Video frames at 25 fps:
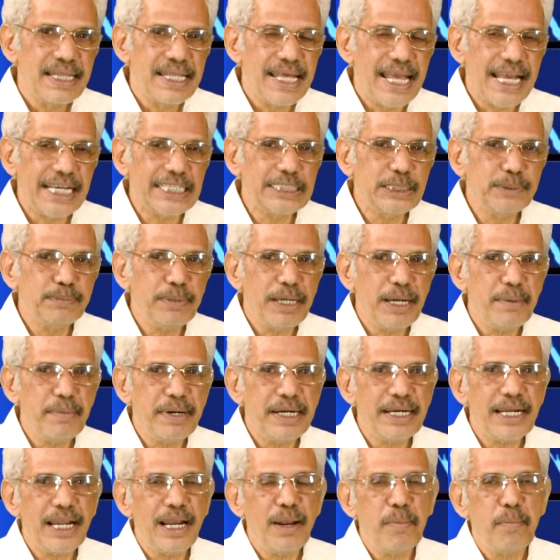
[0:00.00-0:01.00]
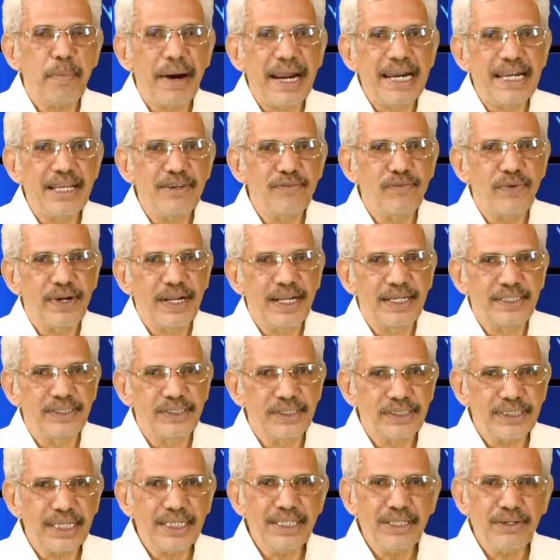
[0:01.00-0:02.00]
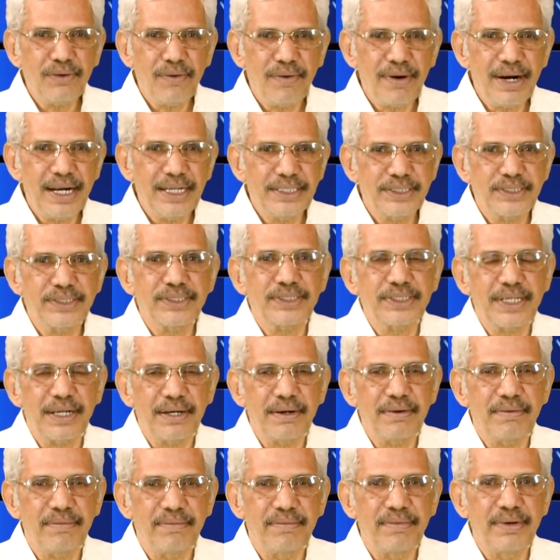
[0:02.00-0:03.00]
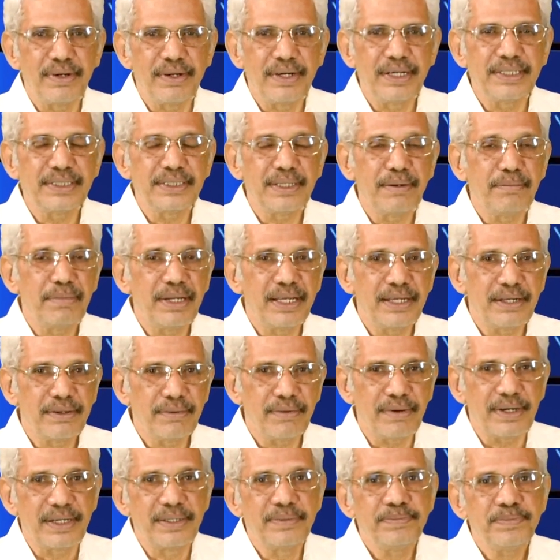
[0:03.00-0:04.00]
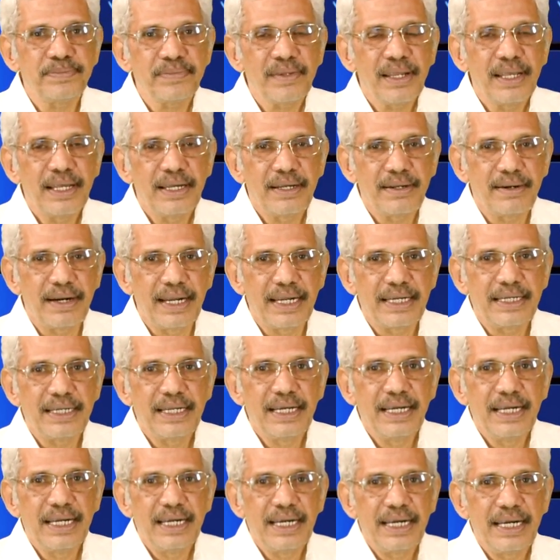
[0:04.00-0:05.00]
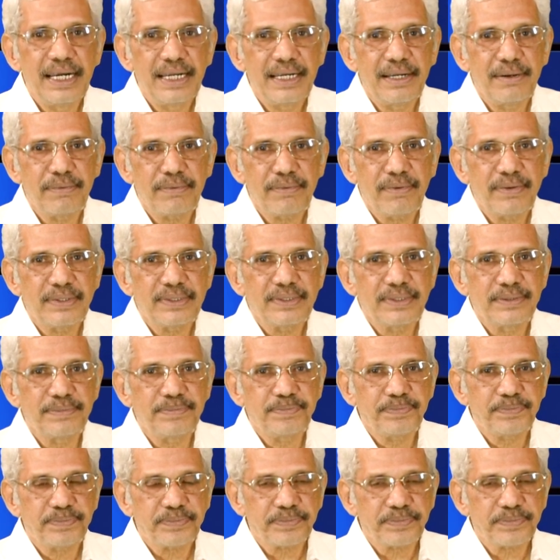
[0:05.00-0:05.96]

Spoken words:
the experimental binding free energies, and the correlations are reasonably good, right? And of course,